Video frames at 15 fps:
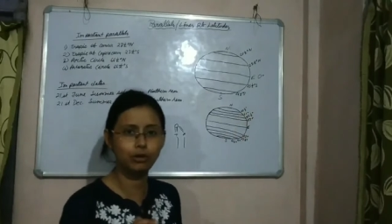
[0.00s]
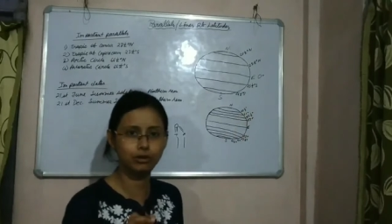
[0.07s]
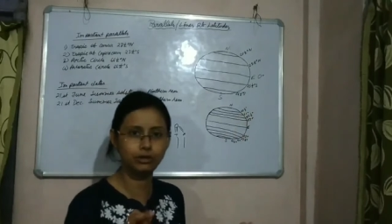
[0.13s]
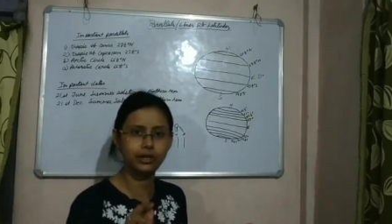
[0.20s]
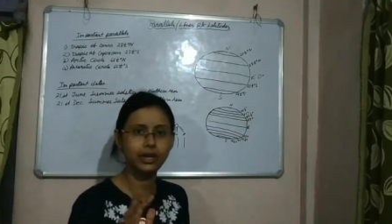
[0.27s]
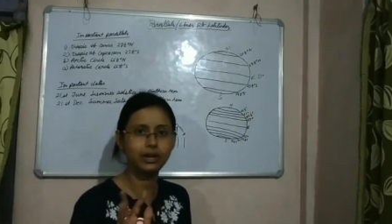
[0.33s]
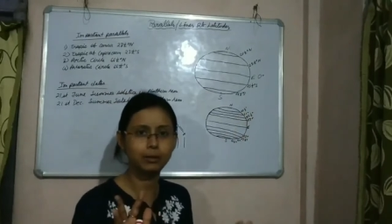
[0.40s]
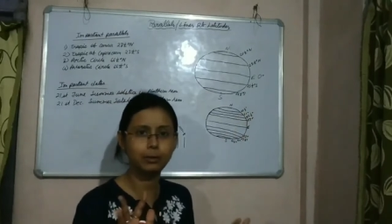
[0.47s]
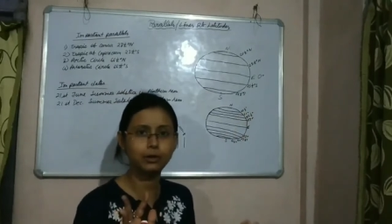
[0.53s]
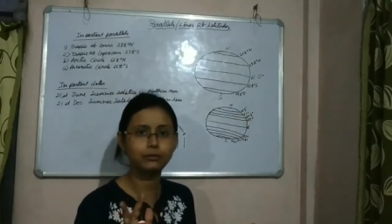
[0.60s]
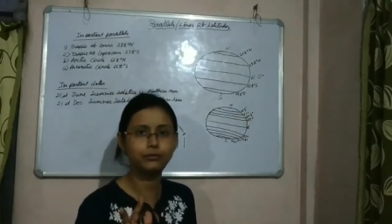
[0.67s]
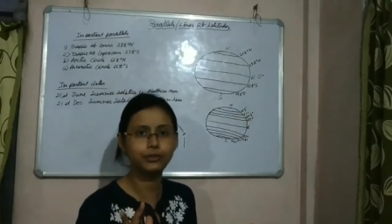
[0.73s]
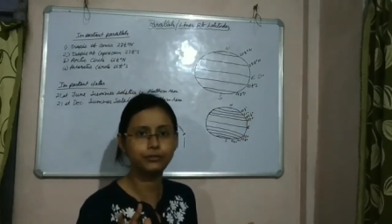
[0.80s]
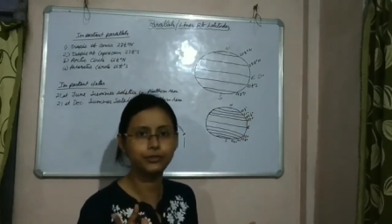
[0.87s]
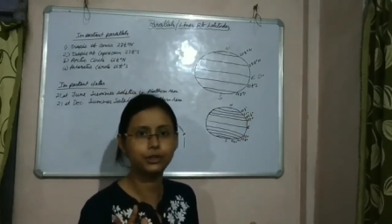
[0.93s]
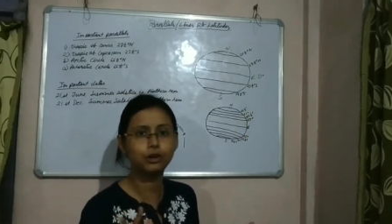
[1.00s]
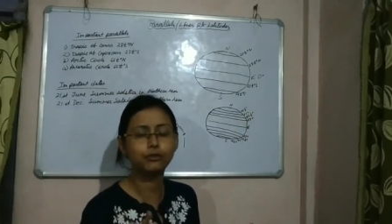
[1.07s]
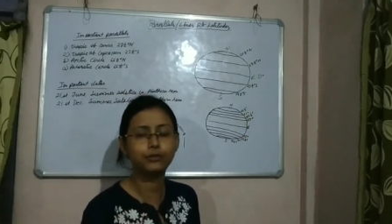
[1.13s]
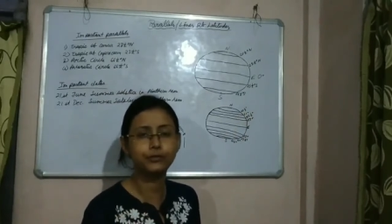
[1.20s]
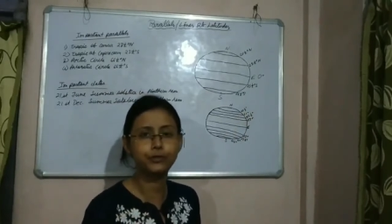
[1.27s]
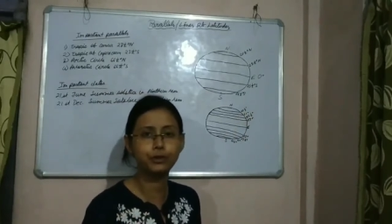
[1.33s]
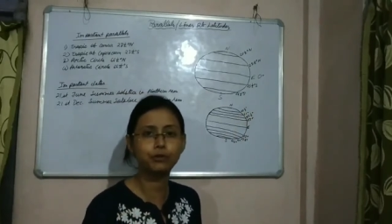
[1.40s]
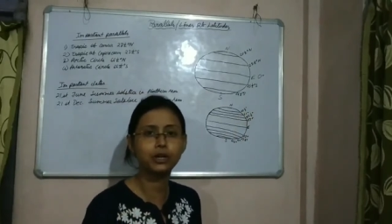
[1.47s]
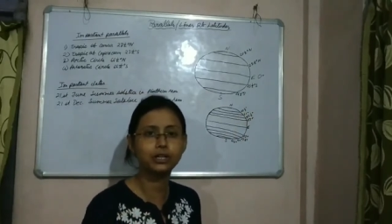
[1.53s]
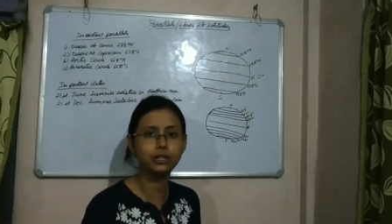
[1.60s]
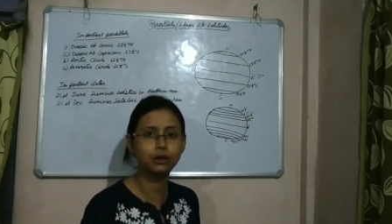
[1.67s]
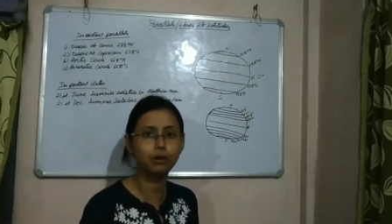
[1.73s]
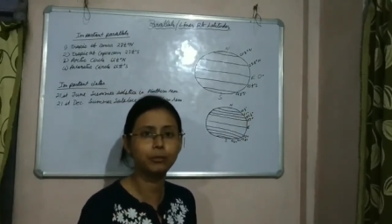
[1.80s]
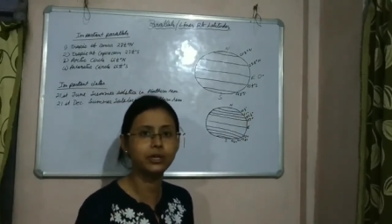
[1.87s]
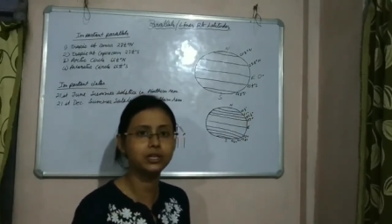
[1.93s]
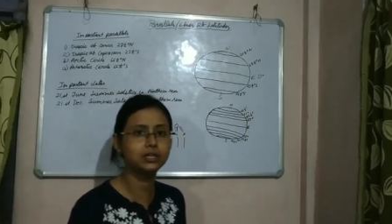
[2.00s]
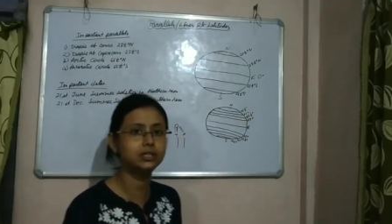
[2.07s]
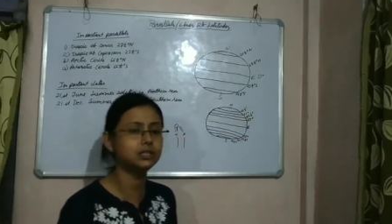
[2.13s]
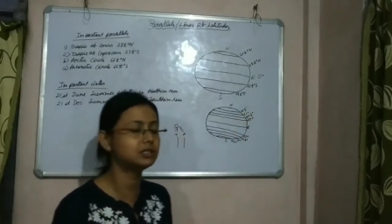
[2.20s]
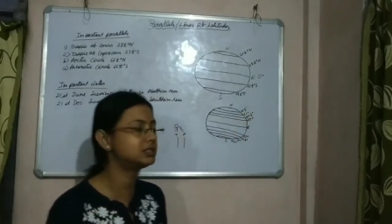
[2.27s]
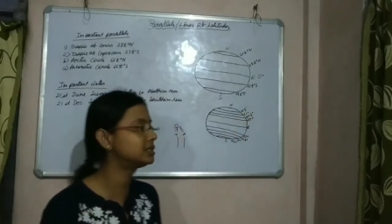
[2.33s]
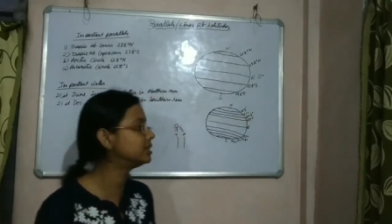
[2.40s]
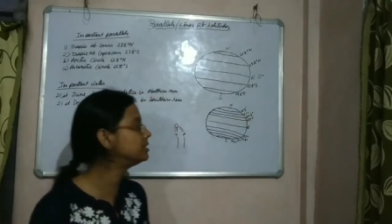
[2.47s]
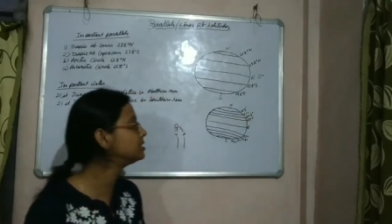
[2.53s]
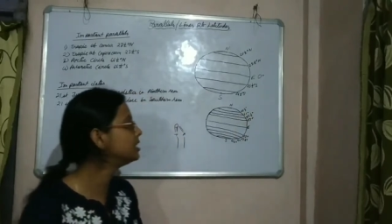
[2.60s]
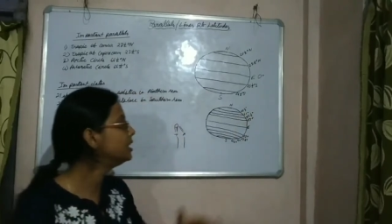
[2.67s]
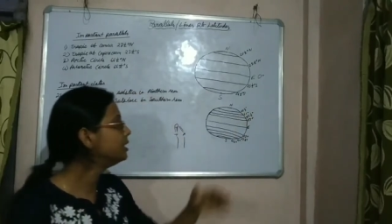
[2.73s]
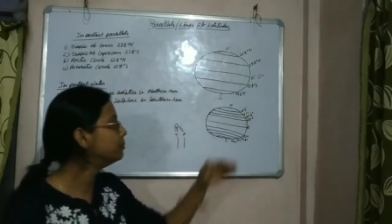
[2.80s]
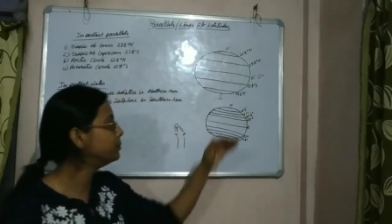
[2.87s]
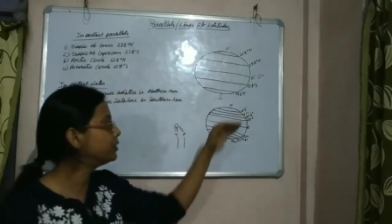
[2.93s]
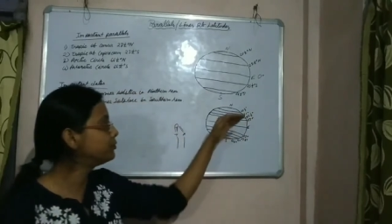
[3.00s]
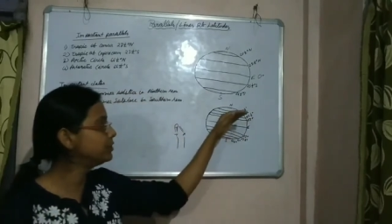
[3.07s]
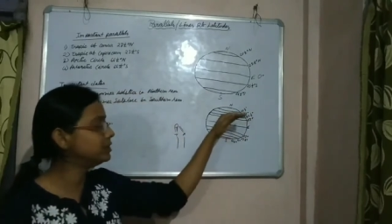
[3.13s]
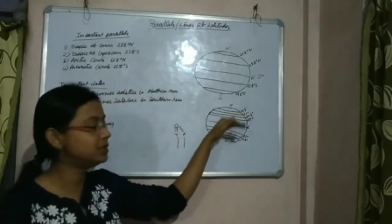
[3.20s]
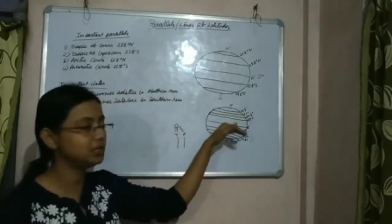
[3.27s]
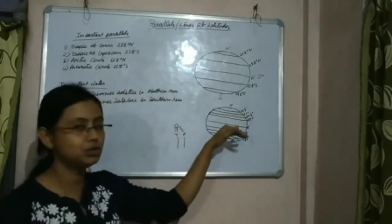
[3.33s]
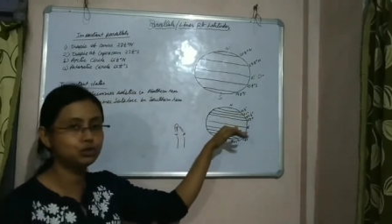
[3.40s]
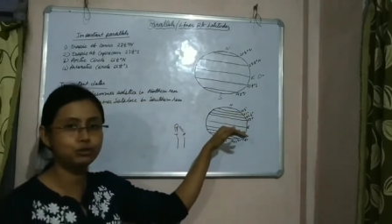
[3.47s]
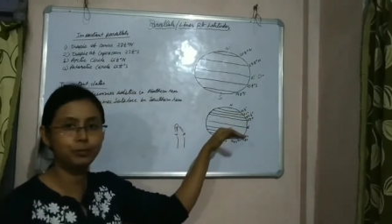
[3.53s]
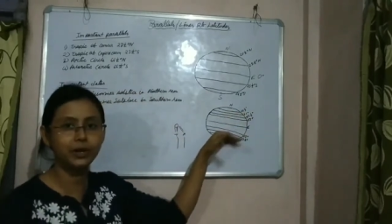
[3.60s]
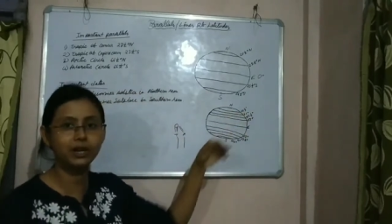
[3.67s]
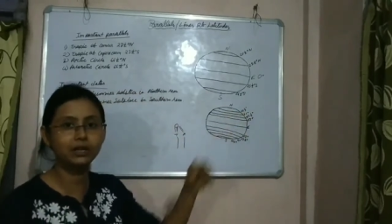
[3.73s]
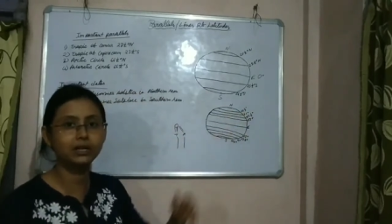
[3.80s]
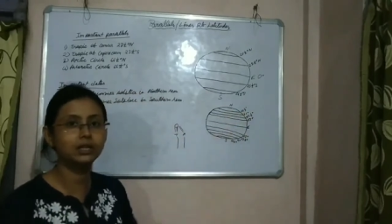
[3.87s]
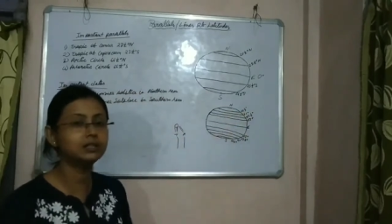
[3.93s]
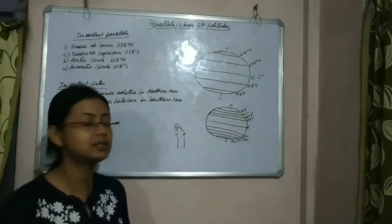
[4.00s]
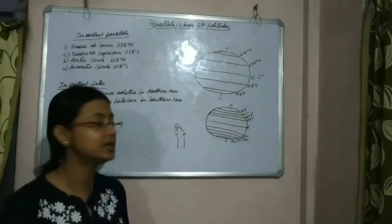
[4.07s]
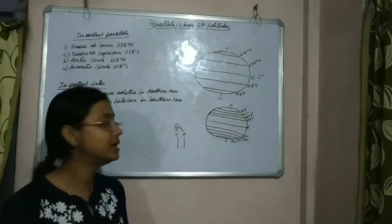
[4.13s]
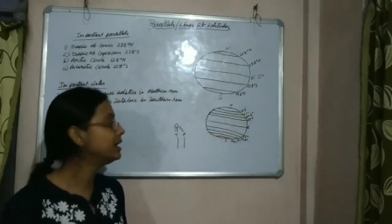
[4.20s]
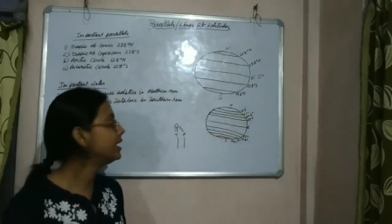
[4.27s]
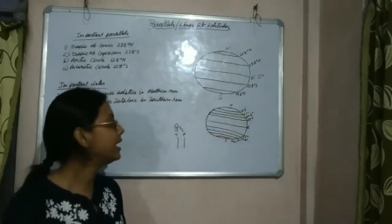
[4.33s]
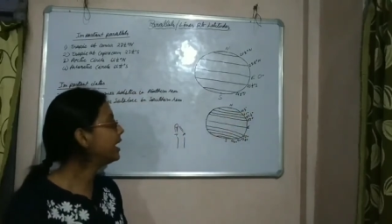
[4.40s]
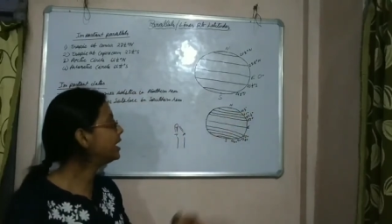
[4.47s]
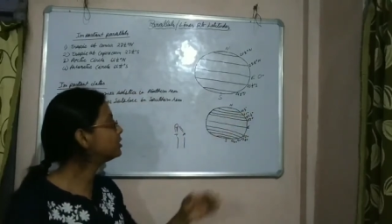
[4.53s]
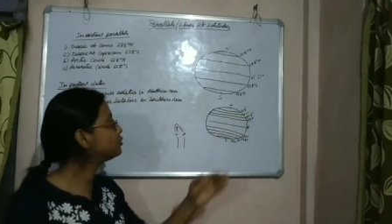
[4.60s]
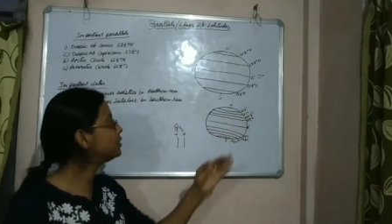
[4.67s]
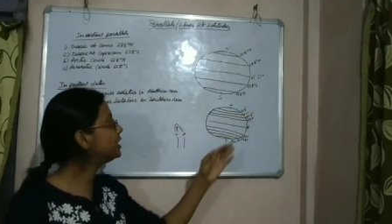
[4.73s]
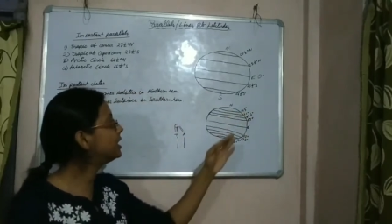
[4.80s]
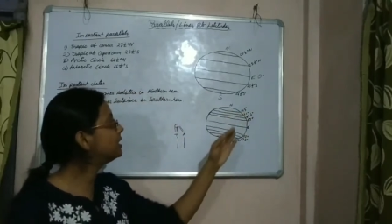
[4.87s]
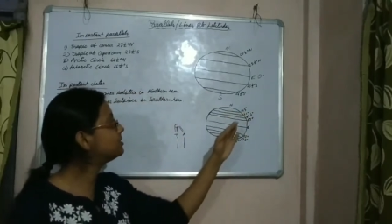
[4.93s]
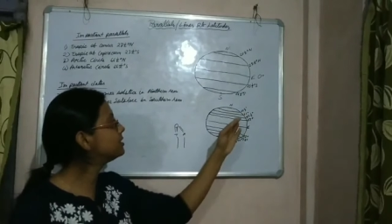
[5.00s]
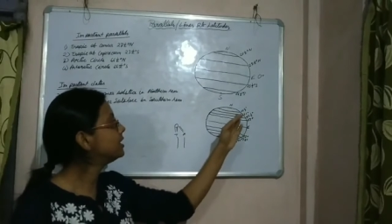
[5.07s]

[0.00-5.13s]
near about 50 or 51 kilometer distance between these two parallels, as well as